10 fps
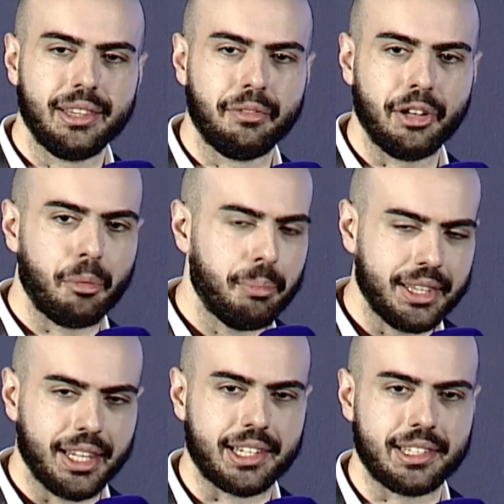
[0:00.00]

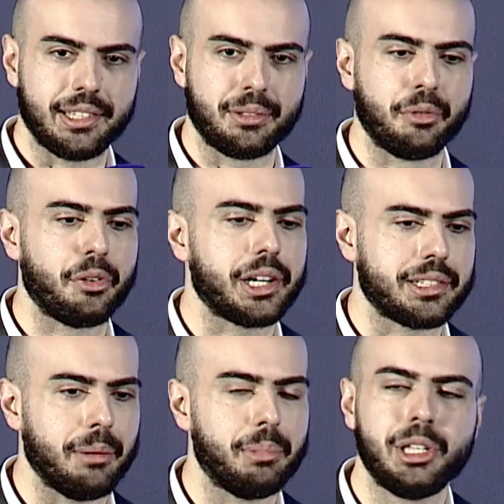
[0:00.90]
development access to, for
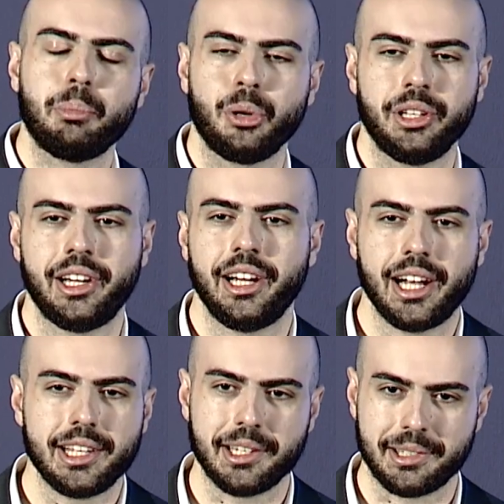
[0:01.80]
example, deploy their
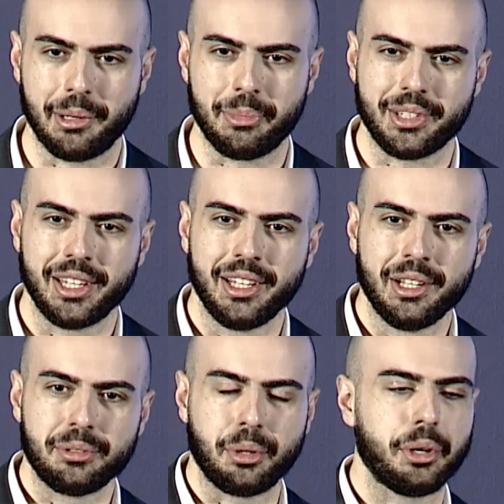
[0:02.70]
AI systems.
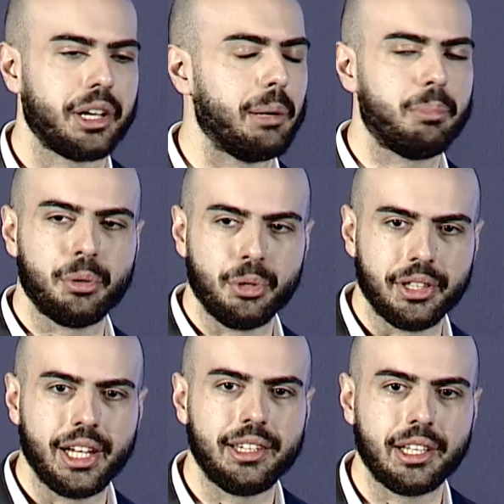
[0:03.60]
So you can upload your
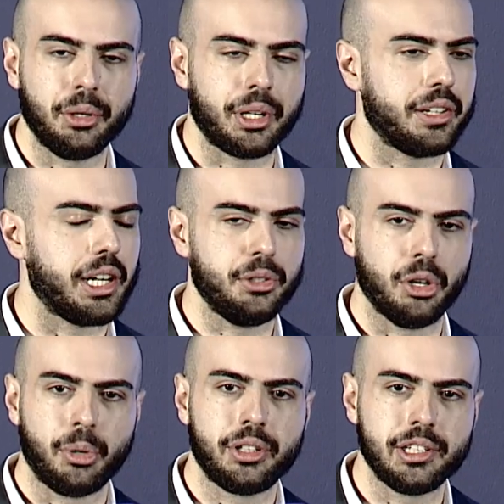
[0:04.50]
data, you can run your
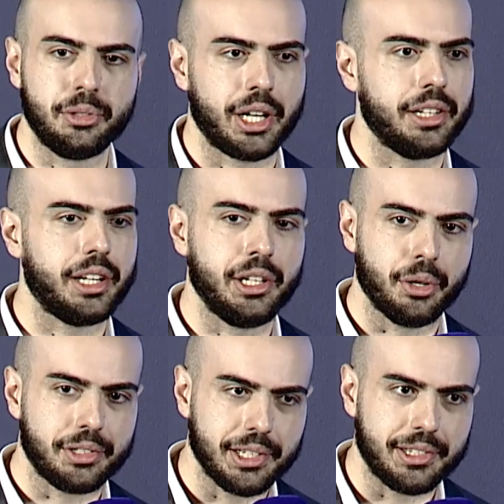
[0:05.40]
models, you can train your
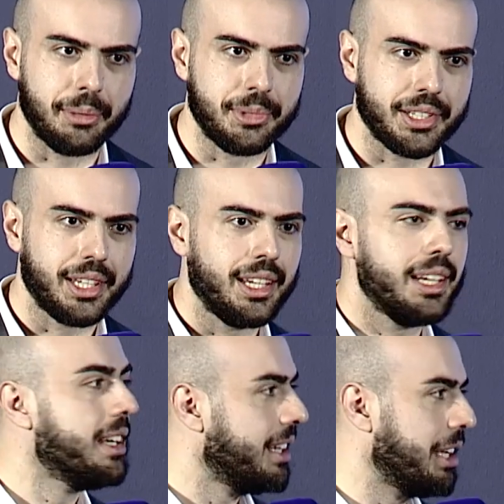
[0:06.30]
systems,
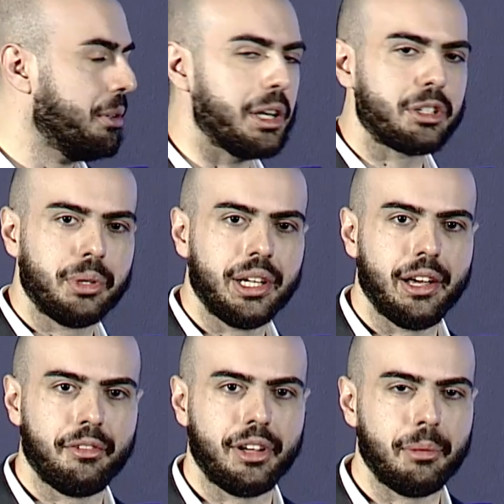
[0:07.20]
and you actually
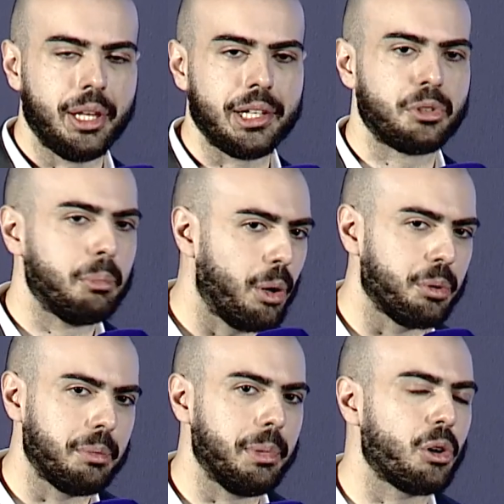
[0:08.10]
have a place to
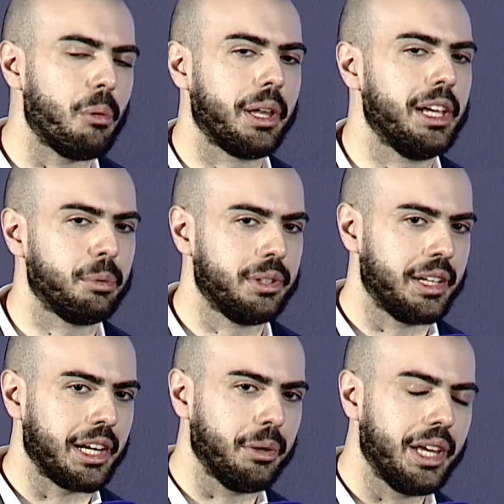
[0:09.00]
both be compliant with the
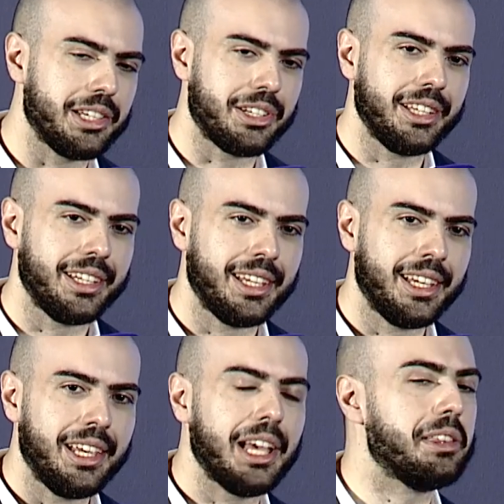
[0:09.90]
regulation
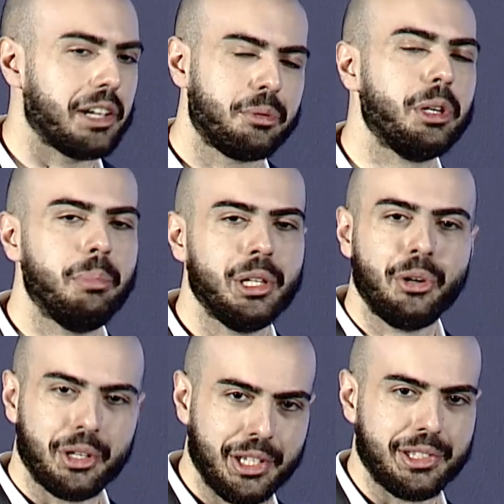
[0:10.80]
and actually build
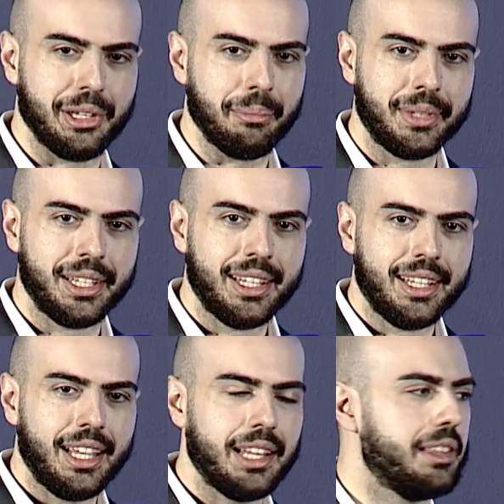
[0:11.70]
your system.
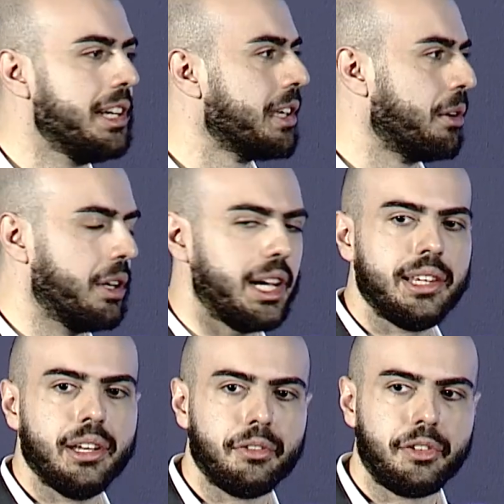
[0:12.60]
And these are all
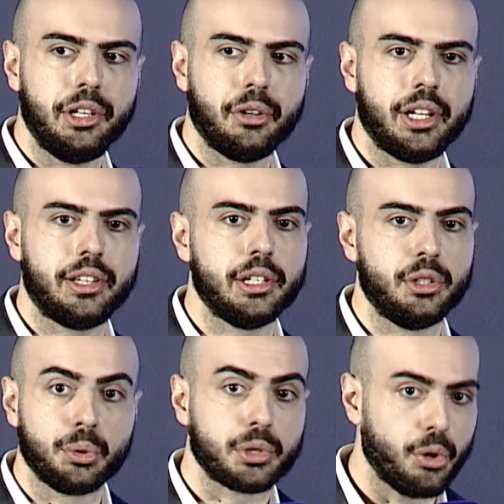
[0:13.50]
either free or at a
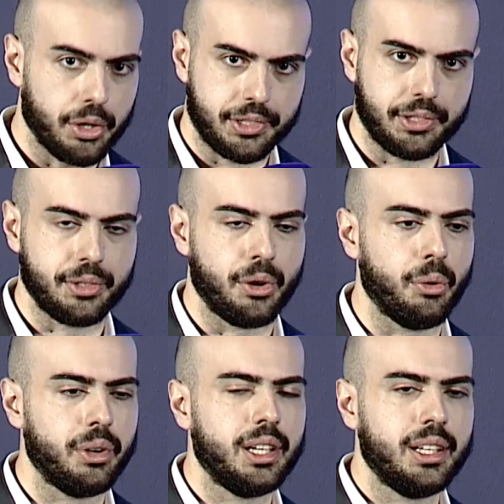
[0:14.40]
reduced cost. So